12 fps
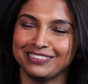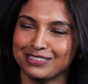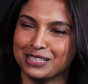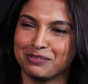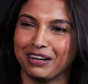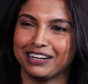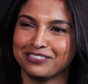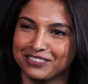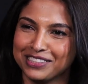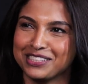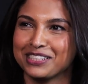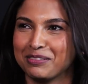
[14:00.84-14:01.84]

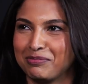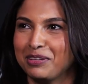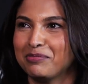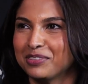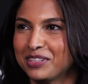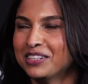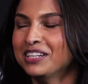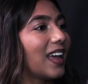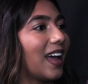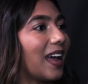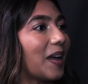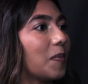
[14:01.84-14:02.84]
respectful to the people,
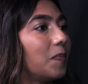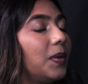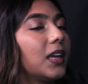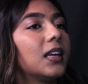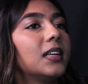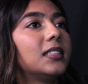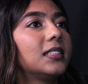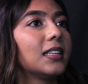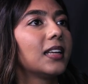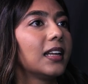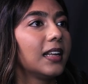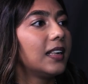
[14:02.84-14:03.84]
even though
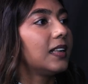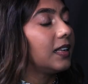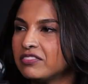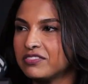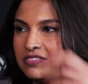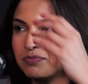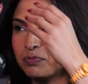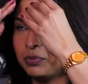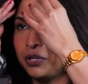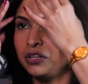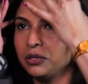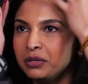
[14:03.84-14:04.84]
they might have
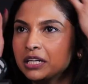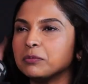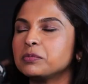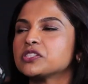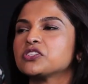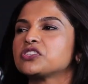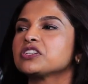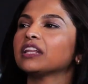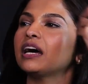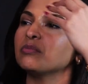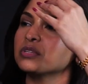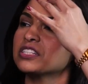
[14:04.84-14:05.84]
put you in a position
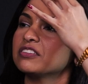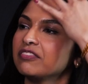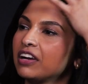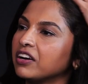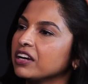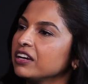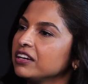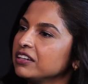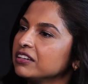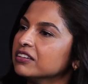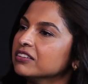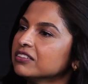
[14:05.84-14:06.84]
that wasn't very, you
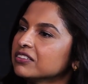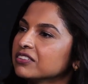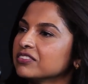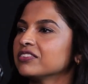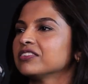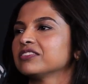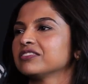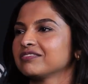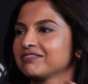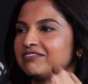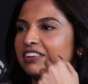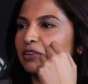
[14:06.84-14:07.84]
know,
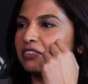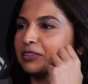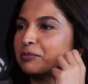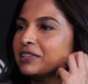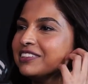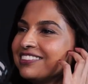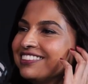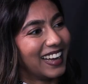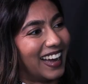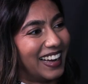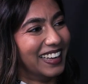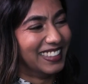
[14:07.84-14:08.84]
favorable,
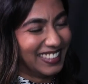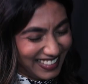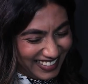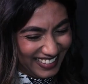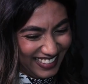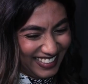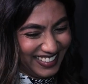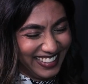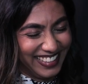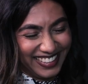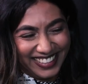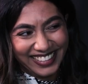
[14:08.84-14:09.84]
to say
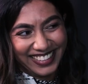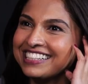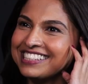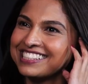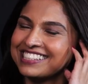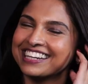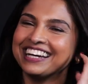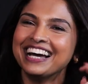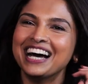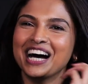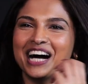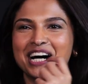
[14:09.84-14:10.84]
the least.
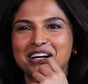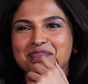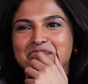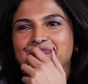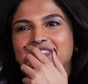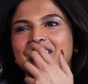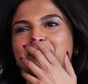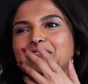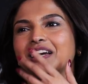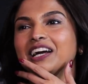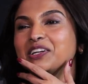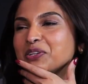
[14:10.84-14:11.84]

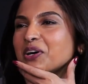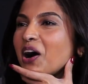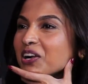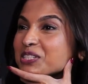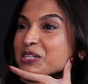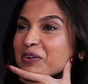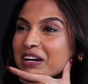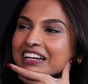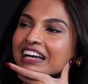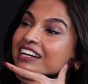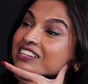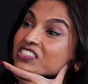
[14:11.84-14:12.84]
But I do also want to
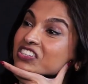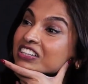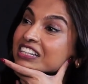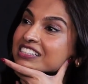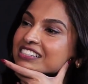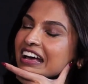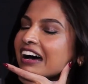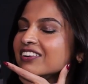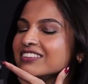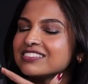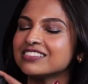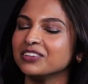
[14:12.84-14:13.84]
get into this
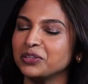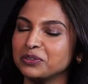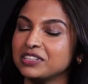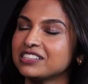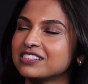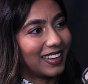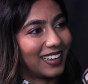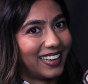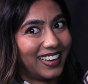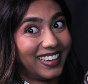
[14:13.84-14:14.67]
now. So you did sing for